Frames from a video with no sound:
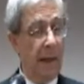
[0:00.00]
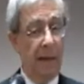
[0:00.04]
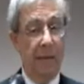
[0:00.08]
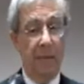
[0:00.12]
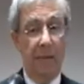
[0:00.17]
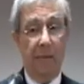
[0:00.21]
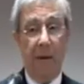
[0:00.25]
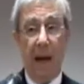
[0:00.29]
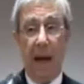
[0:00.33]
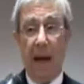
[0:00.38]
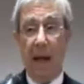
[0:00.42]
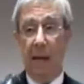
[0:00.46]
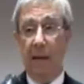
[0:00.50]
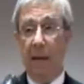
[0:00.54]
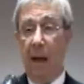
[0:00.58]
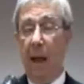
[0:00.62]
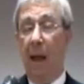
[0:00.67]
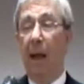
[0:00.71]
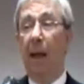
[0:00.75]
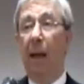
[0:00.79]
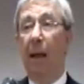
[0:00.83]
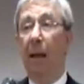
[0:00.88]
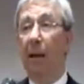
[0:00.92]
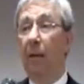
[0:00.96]
In fact,
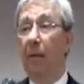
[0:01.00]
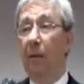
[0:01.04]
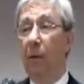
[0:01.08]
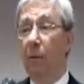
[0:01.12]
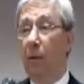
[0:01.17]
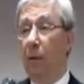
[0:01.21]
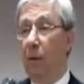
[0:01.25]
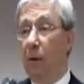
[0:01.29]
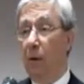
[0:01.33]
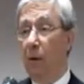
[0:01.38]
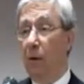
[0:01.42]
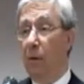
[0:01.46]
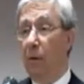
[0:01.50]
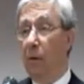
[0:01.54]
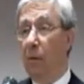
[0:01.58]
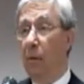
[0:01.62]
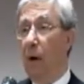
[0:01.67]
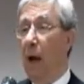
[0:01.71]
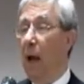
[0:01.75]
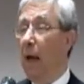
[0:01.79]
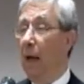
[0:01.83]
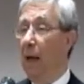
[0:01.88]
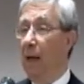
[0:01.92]
if you do,